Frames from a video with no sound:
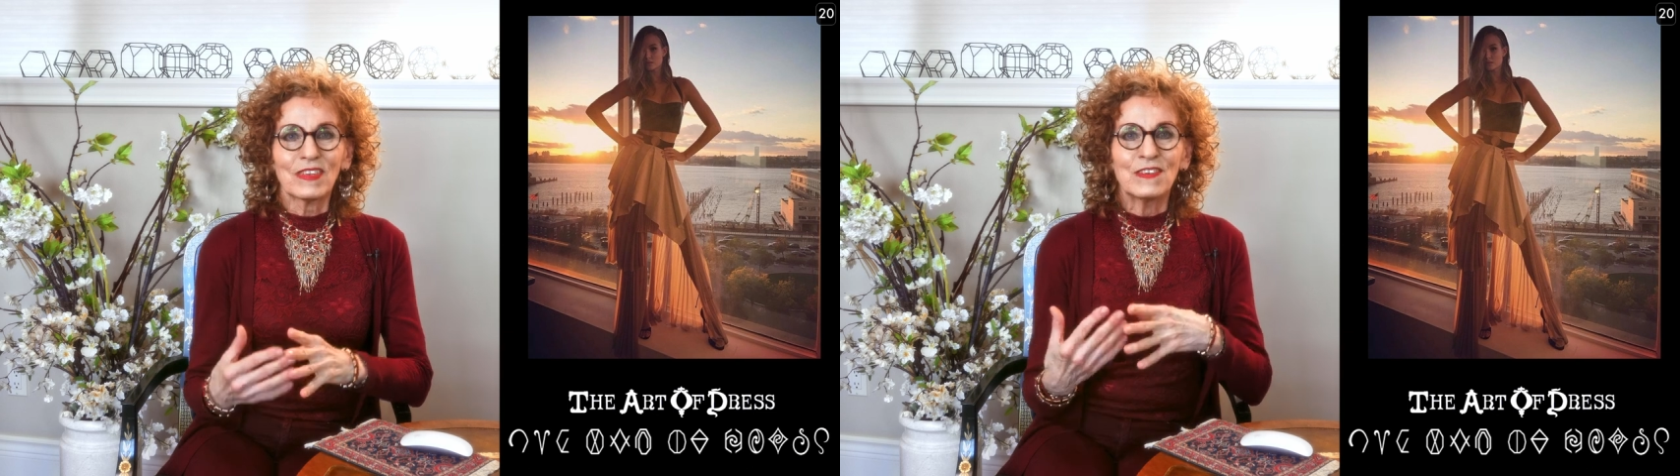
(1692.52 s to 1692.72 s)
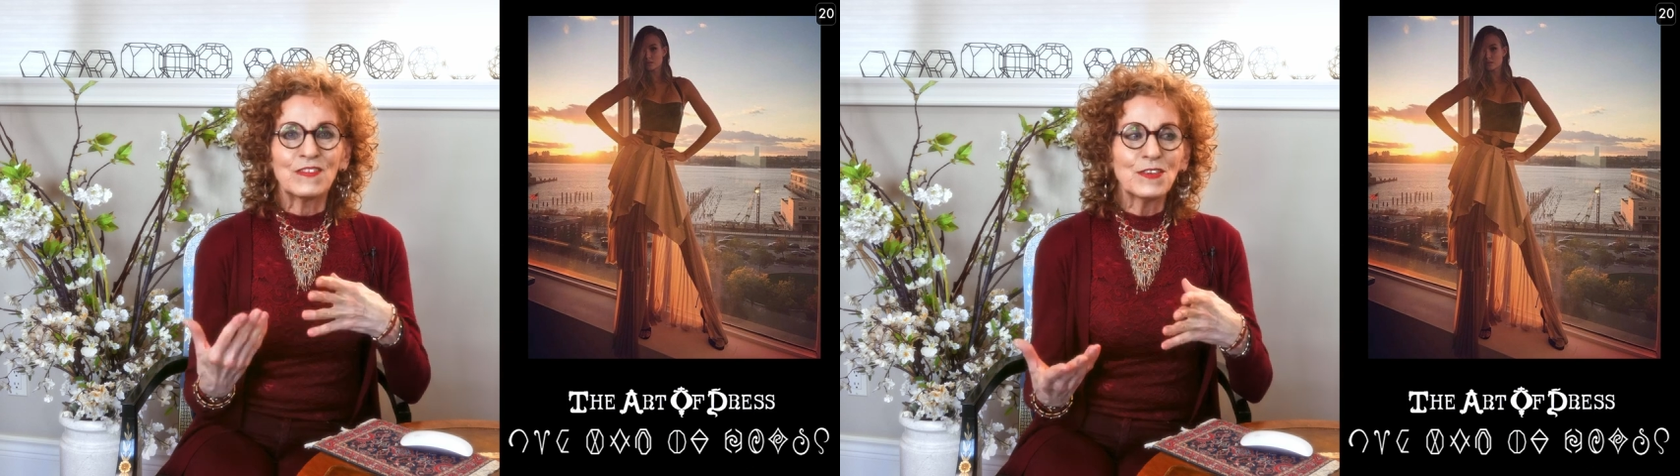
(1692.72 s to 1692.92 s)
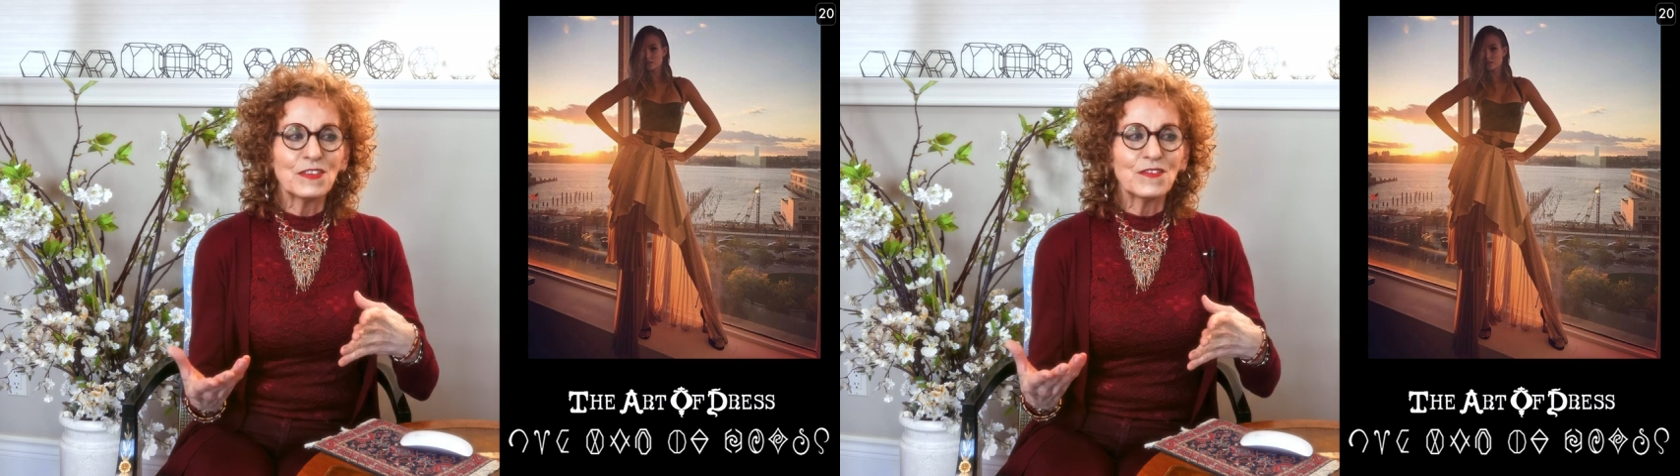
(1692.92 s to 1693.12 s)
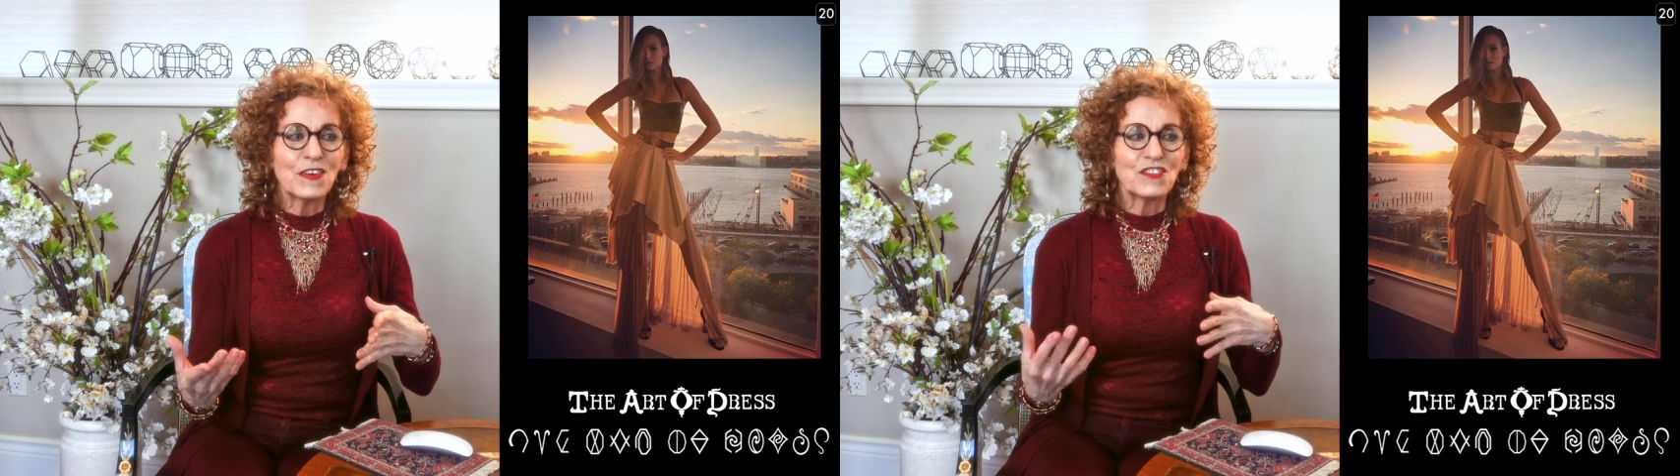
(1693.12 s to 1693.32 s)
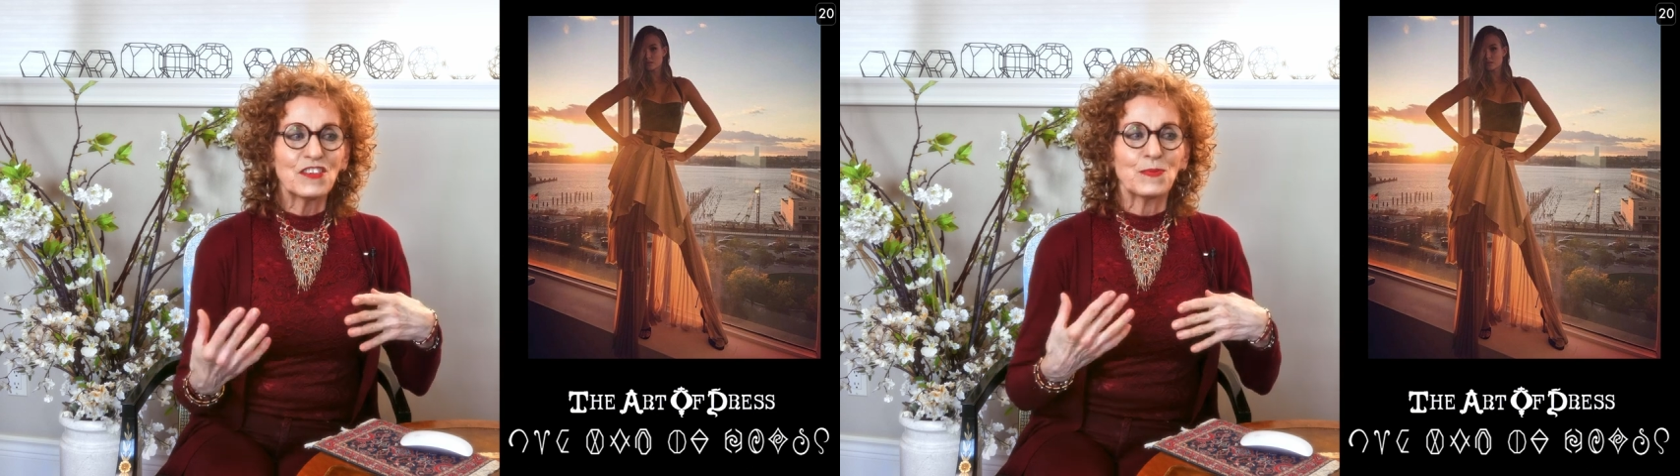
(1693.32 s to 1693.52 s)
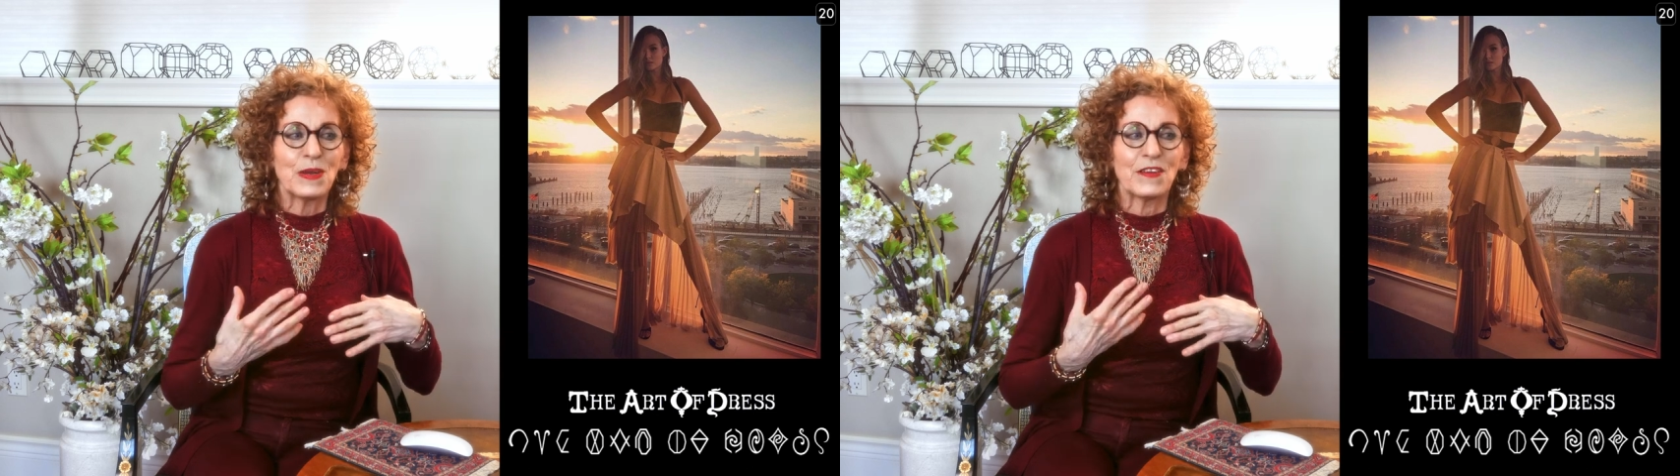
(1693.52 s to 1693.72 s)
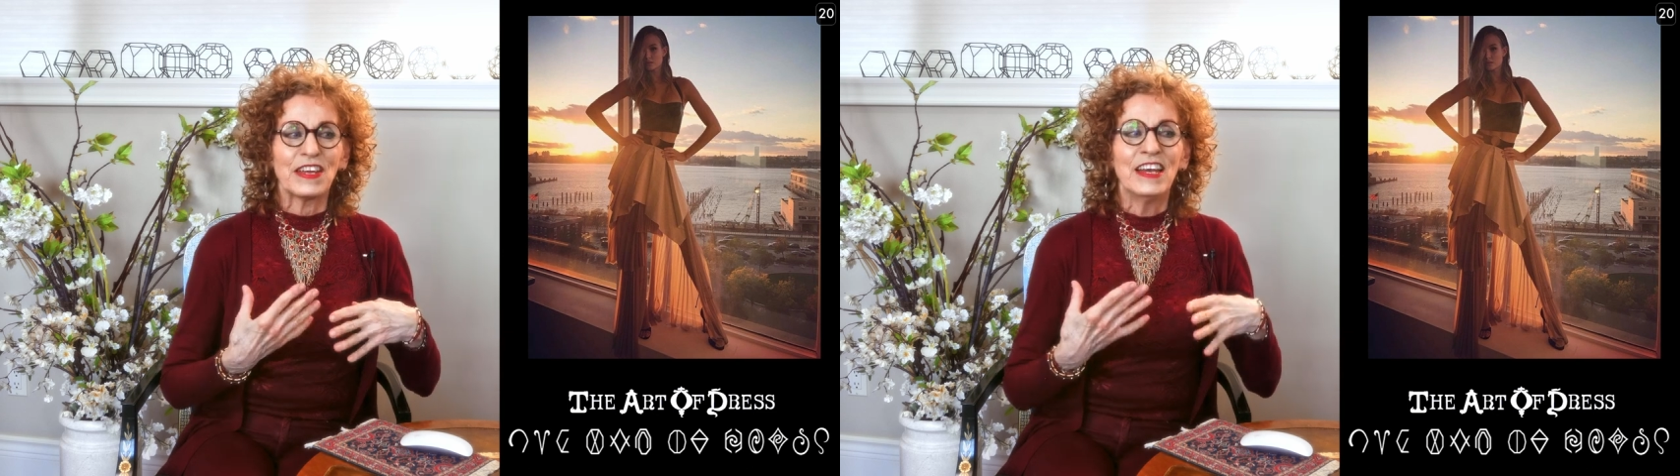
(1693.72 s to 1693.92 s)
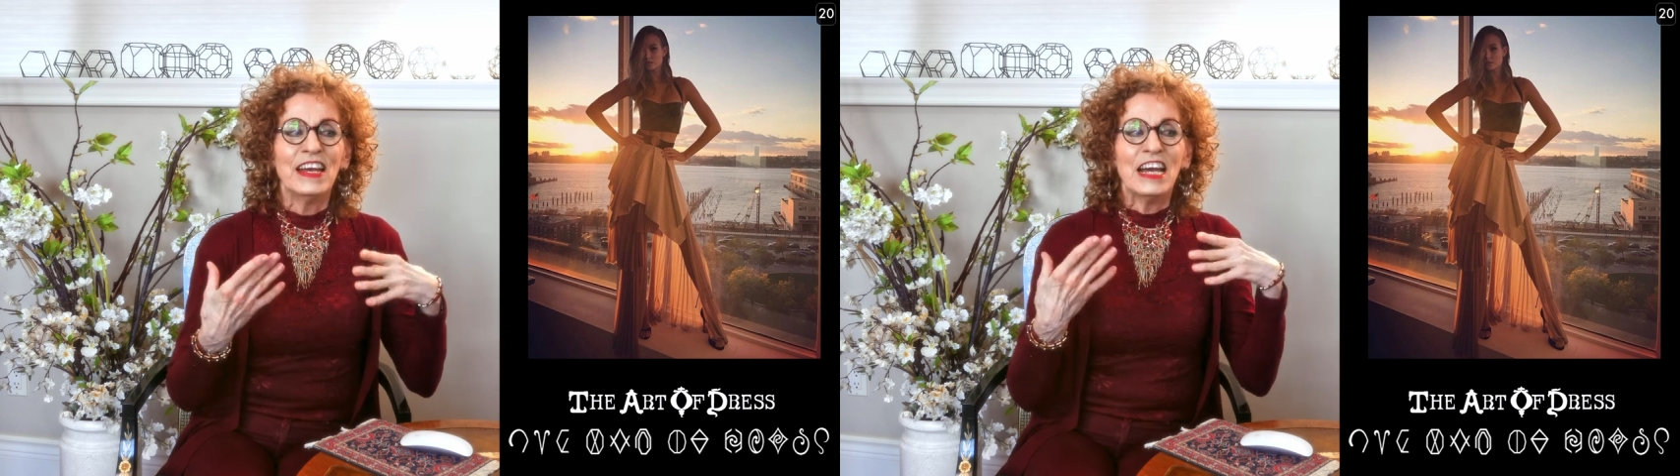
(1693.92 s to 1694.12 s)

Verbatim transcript: first of all, she's wearing